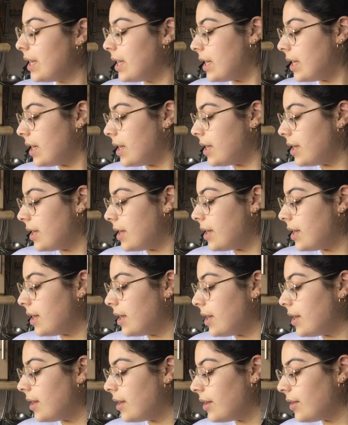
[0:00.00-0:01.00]

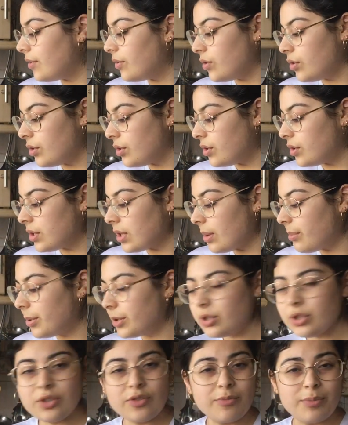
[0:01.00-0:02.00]
There's a bunch
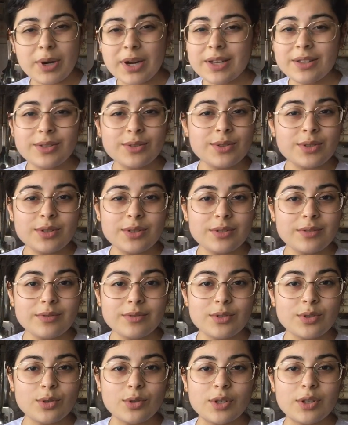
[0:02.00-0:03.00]
of brands,
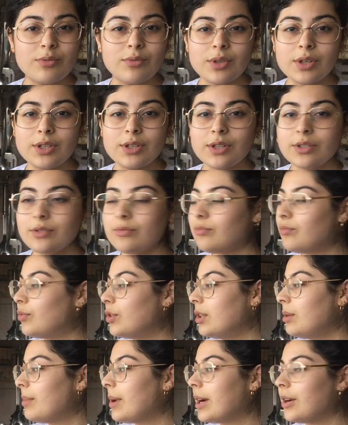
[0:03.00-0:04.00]
so it doesn't really
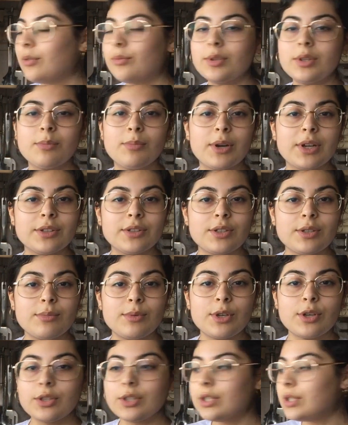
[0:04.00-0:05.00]
matter with the brand, to be
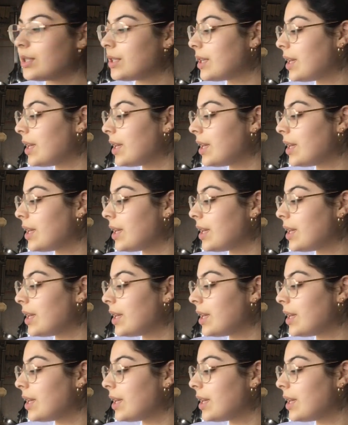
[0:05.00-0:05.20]
honest,